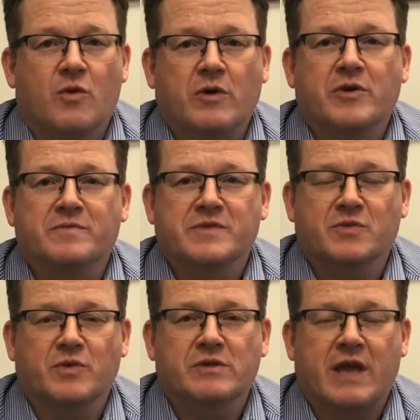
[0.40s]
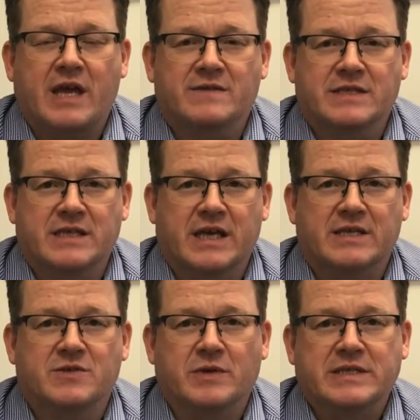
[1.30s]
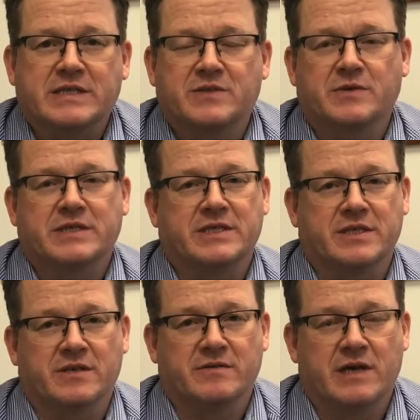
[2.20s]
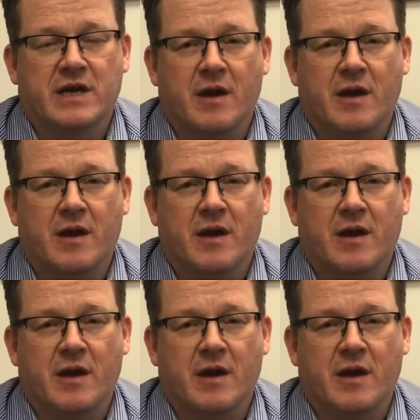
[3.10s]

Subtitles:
Welcome to World Cancer Day 2022.